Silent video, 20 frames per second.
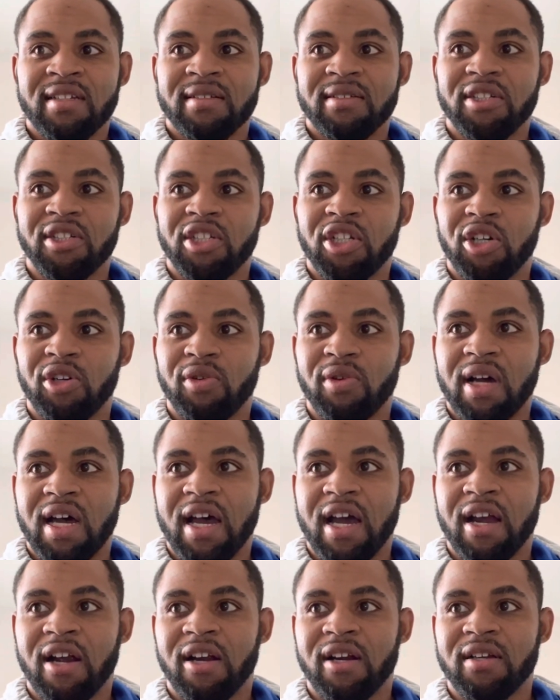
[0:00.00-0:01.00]
you know,
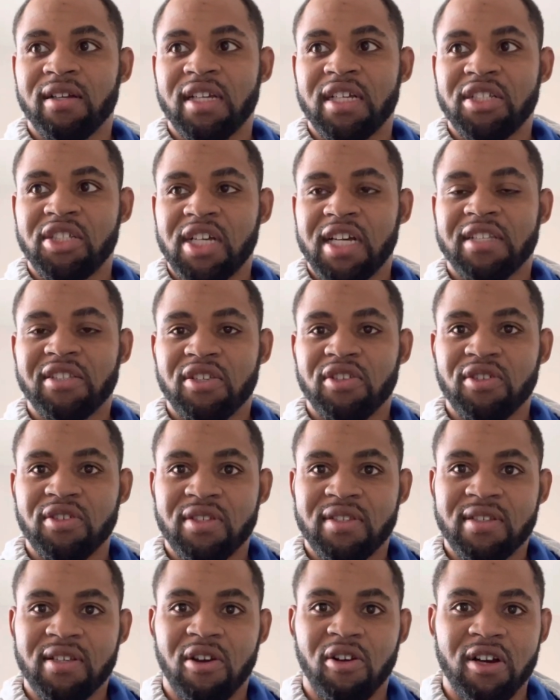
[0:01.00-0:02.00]
our
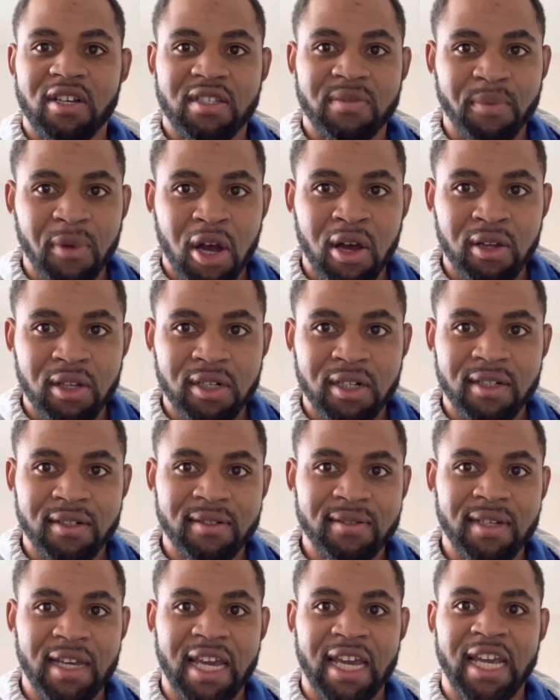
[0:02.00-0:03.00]
injectors are
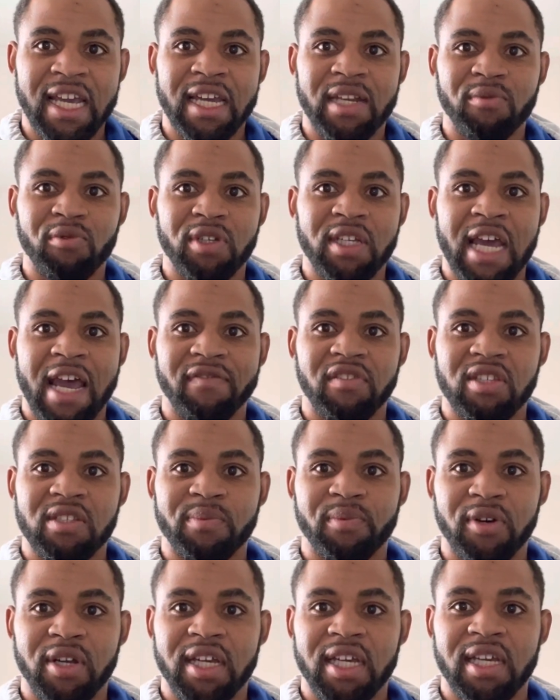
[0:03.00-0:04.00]
smaller and we have to
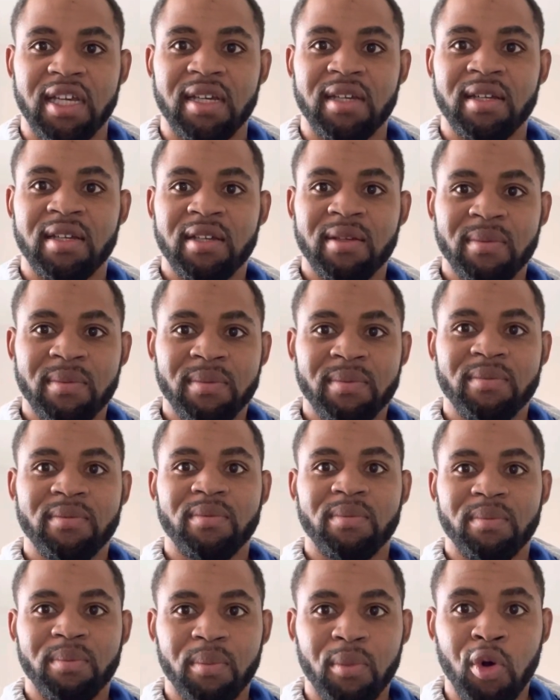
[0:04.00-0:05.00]
spray
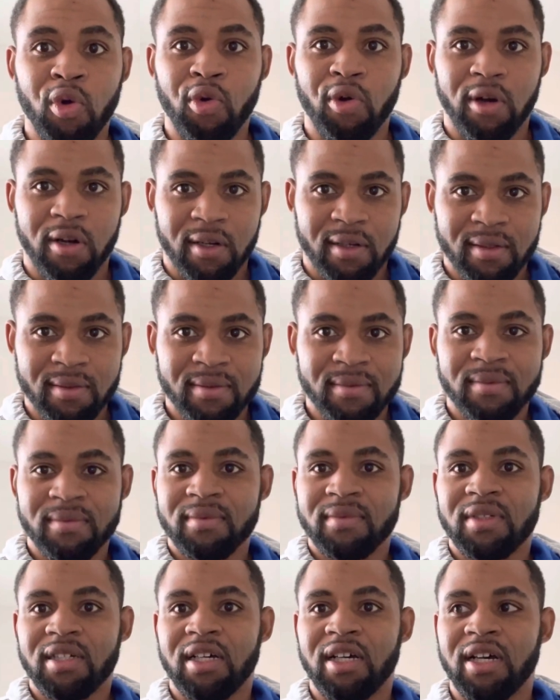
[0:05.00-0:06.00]
more,
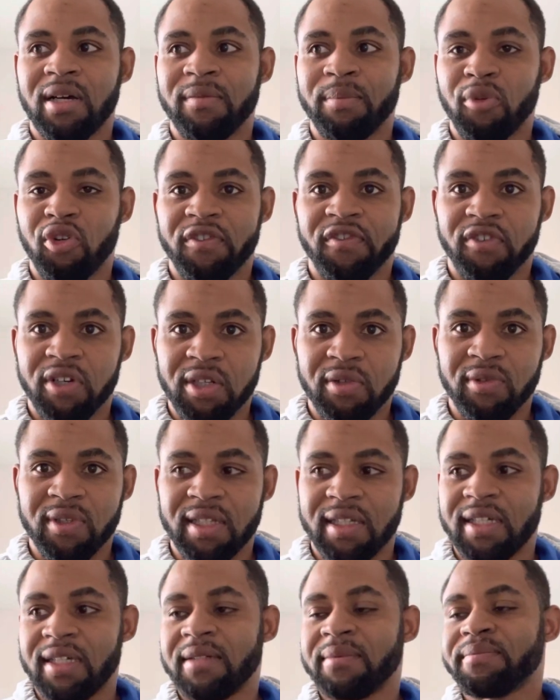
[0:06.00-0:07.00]
uh, more
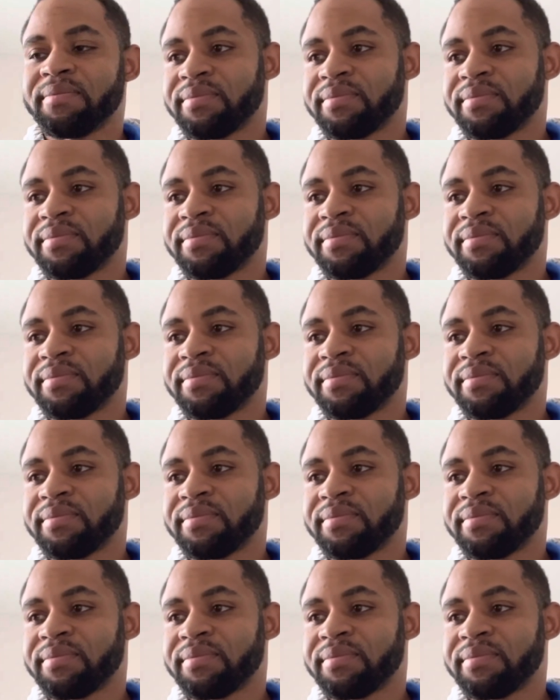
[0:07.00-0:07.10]
frequently.